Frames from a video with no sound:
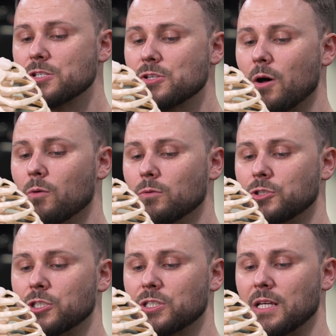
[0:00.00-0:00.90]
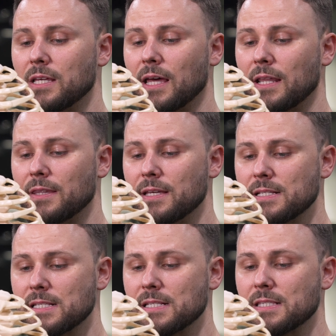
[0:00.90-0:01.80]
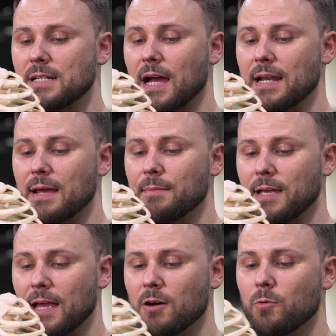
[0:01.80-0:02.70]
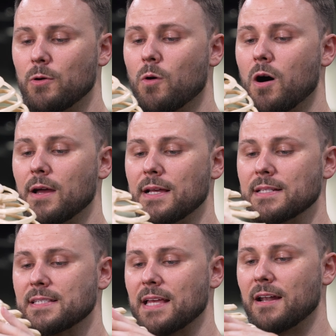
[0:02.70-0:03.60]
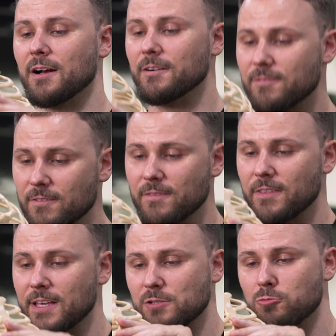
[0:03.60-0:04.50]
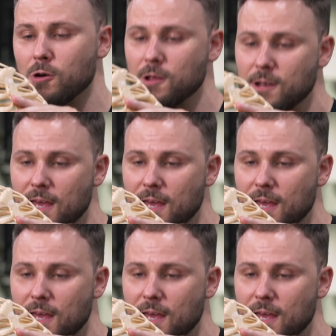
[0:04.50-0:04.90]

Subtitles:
So just think that this is the dynamic angle we want instead of this one